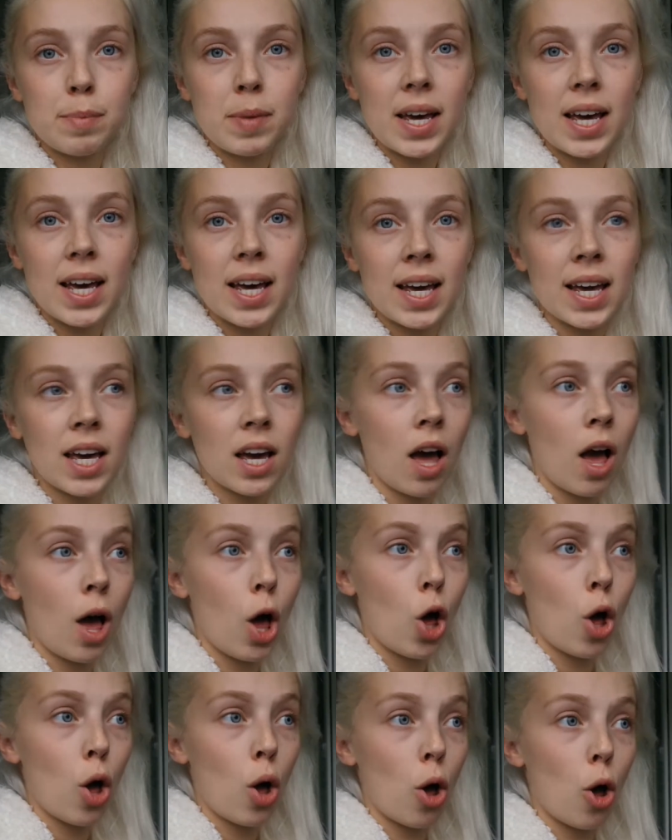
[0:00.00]
to be
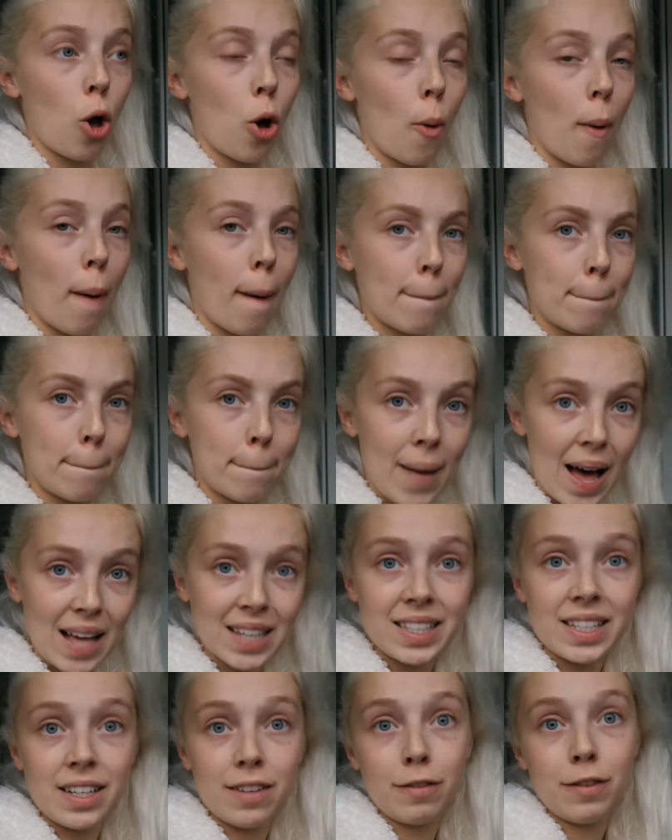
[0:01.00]

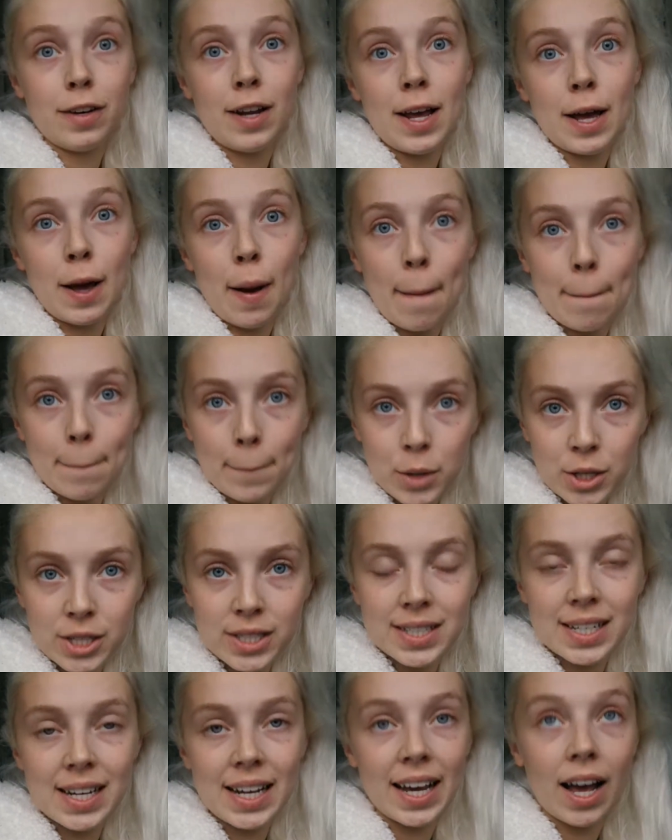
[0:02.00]
massively
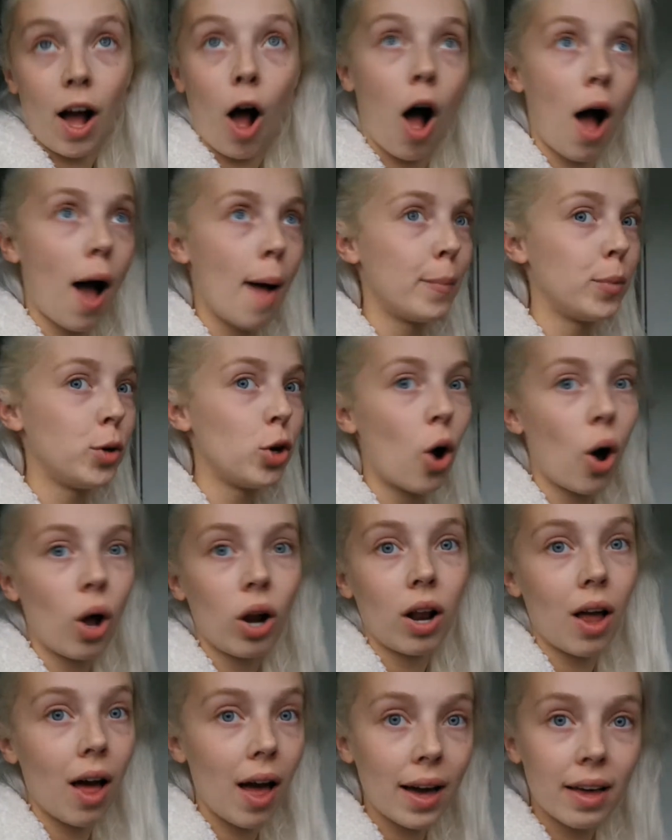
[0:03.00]
muscly. I'm
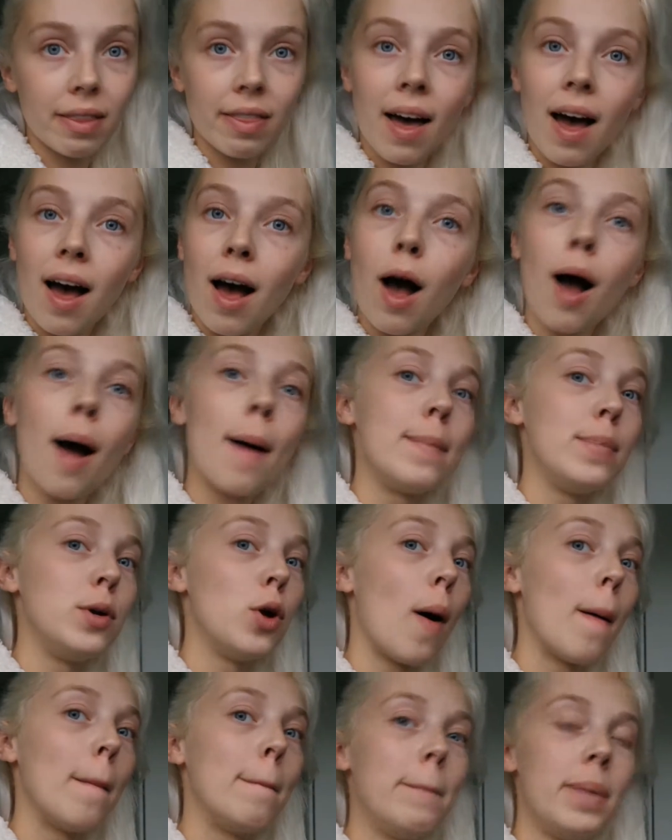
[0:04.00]
not like that. I'm
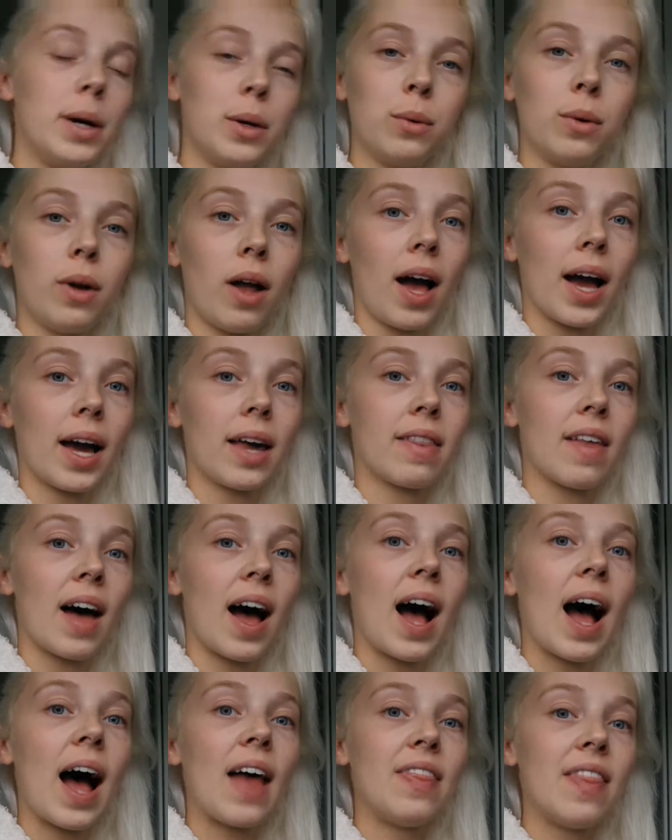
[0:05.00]
not built like
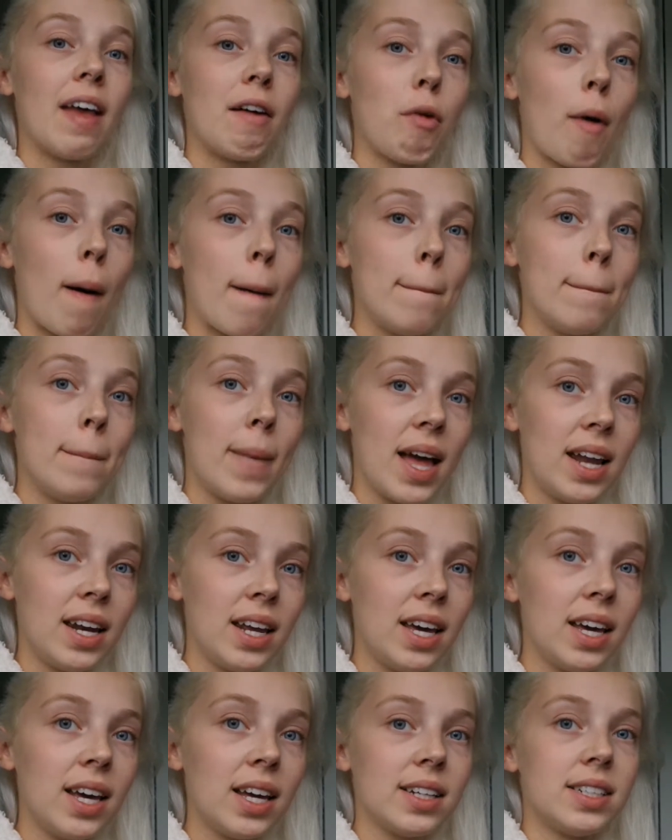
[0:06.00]
that. And there are
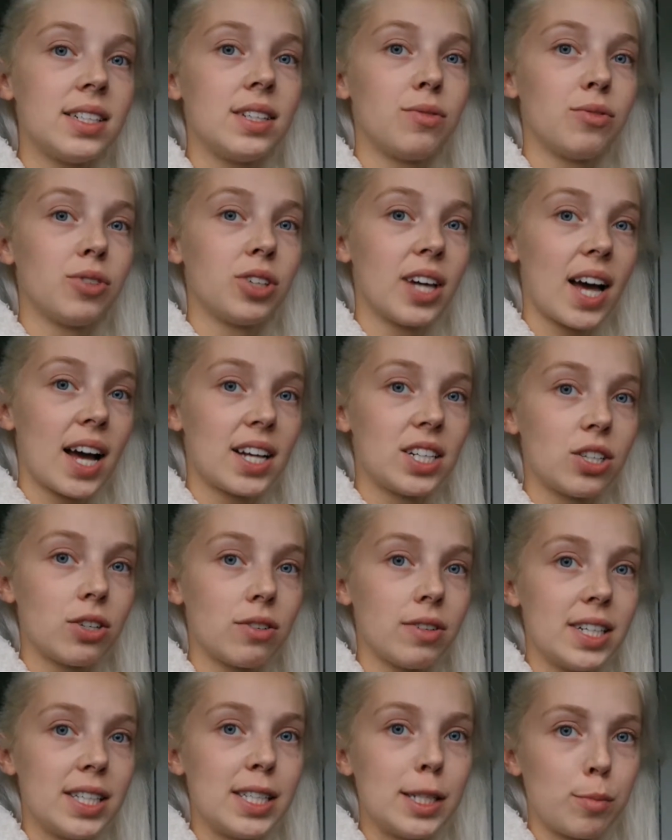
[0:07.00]
many different
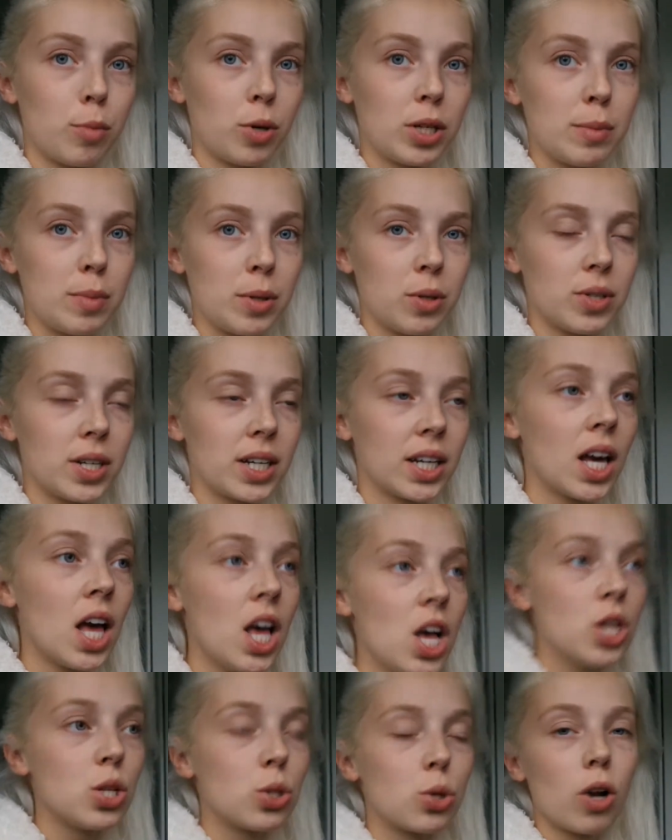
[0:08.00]
categories to bodybuilding.
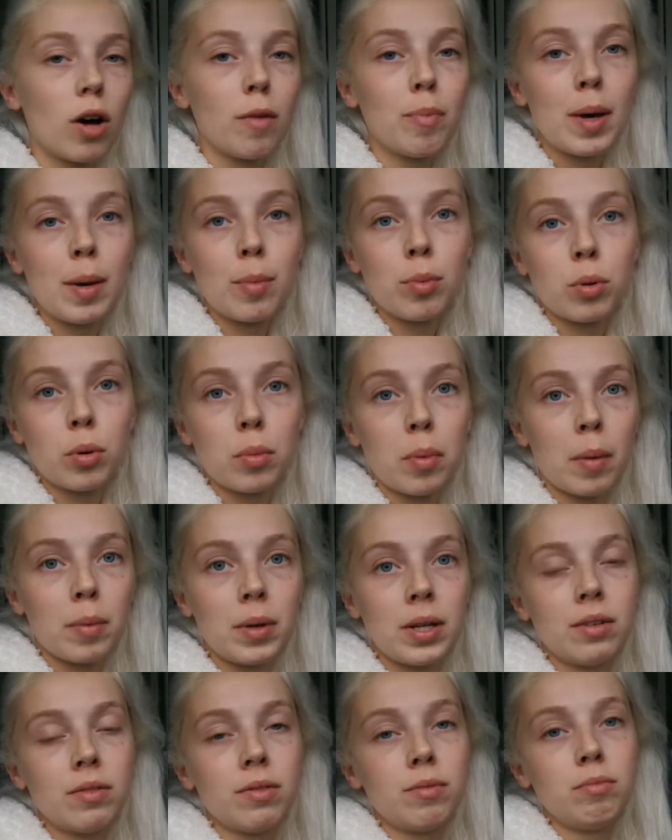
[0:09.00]
So a lot of people will
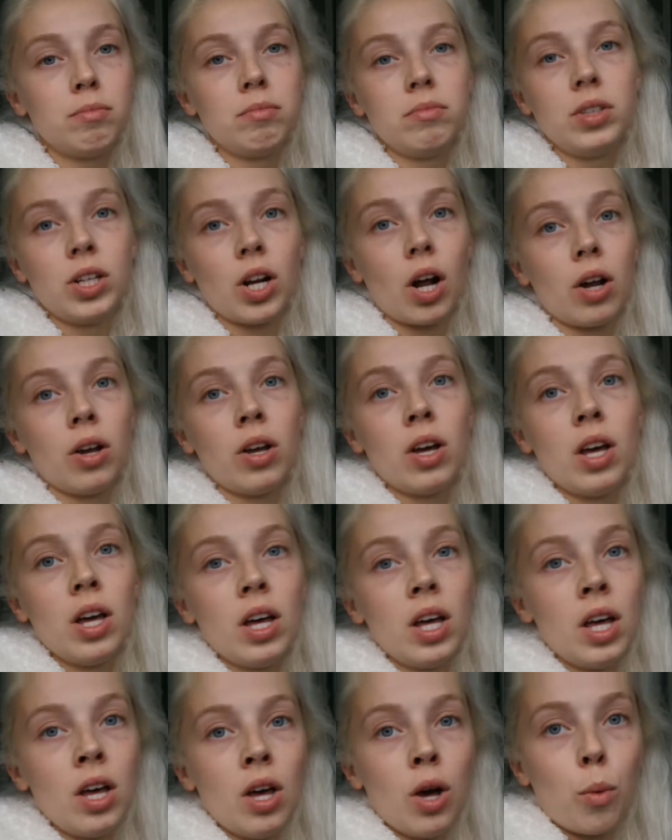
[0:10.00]
probably, you know,
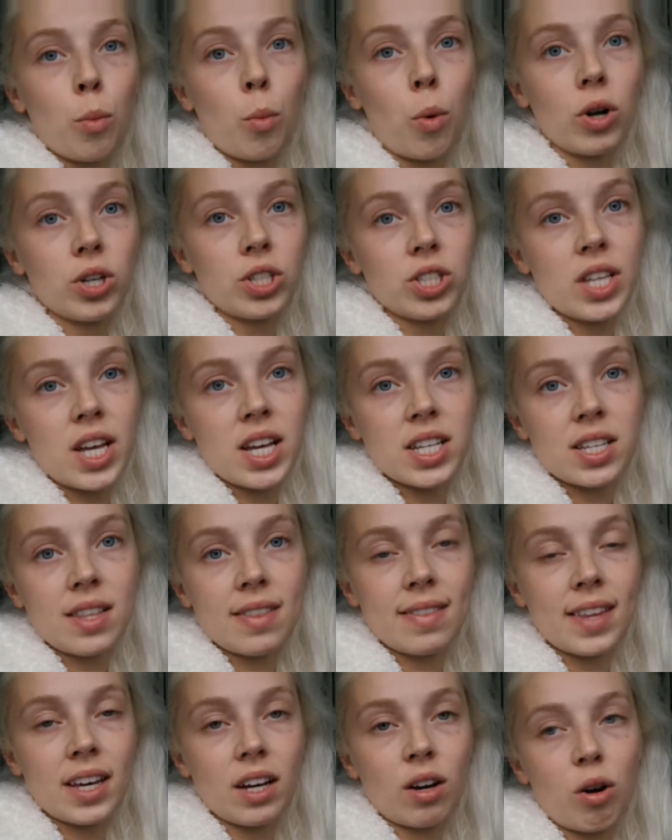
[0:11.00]
watch this
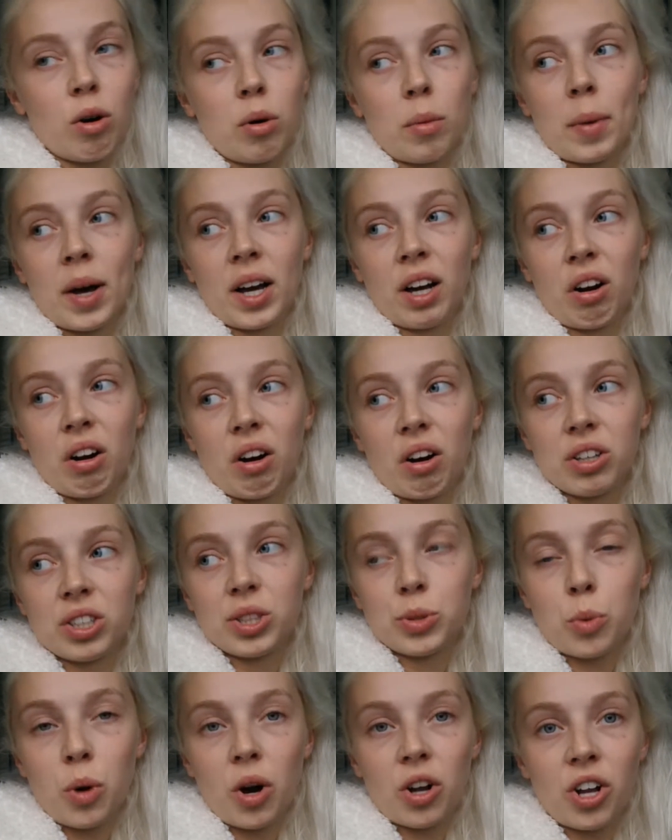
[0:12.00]
and think, oh my
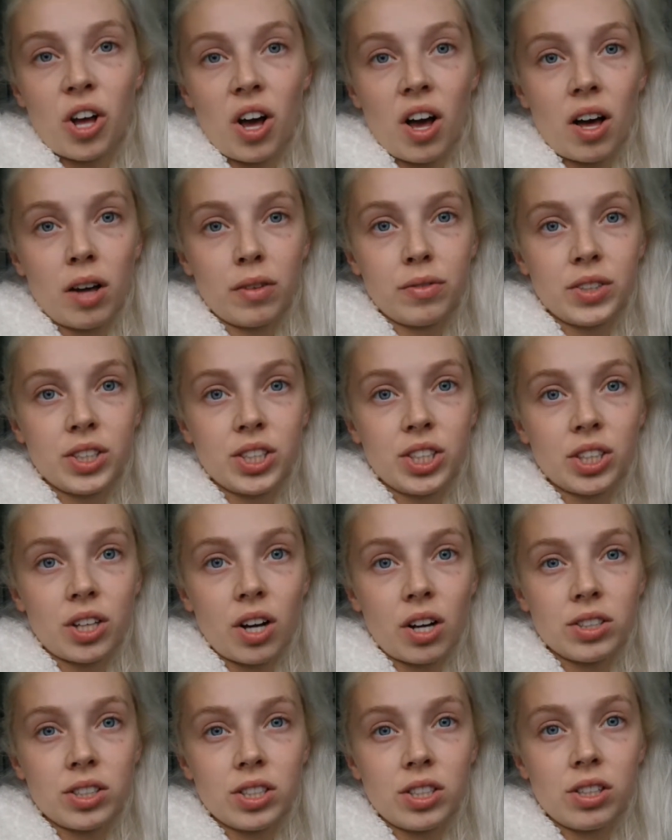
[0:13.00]
gosh, what on earth is she
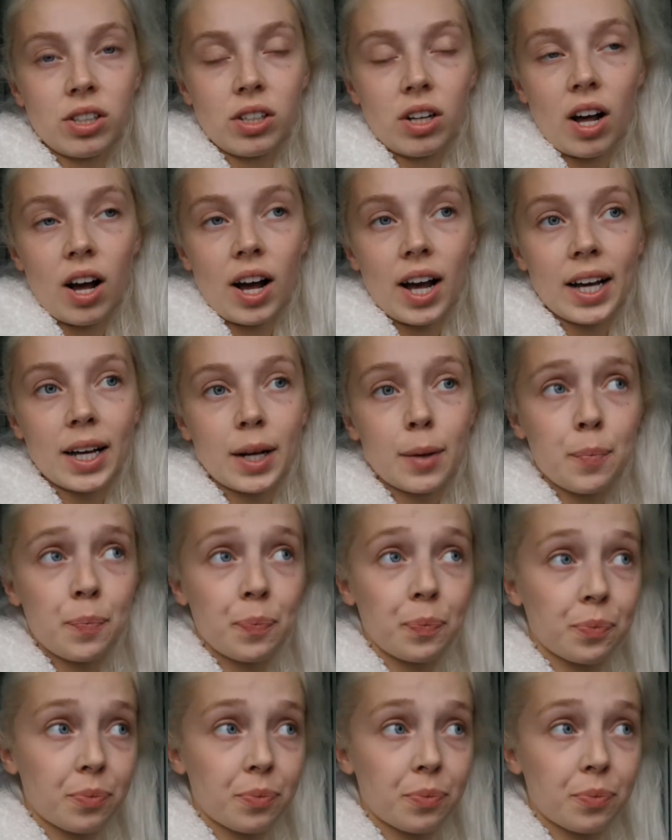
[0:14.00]
going to look like?